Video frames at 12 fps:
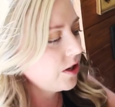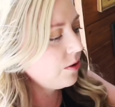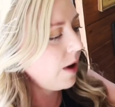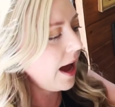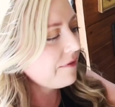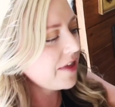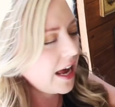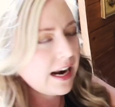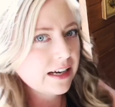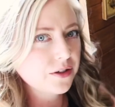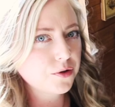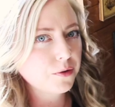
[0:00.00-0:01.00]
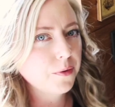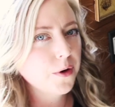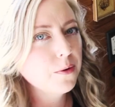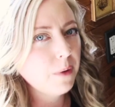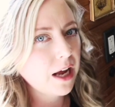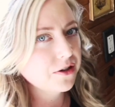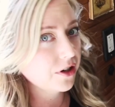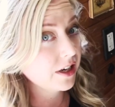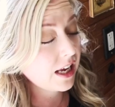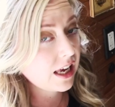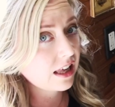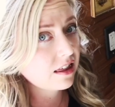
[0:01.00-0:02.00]
You have that extra room
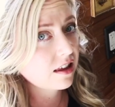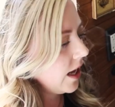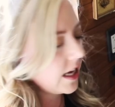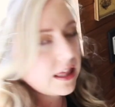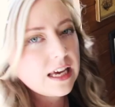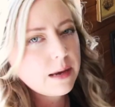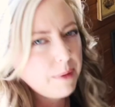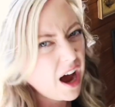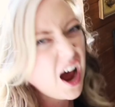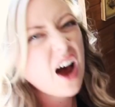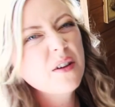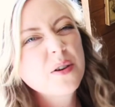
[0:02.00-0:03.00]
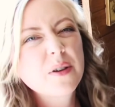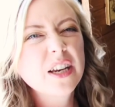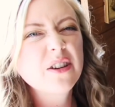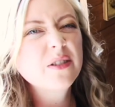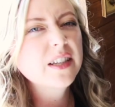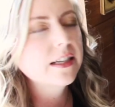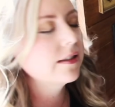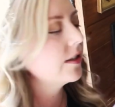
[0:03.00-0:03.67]
underneath. Like think about how you can use it.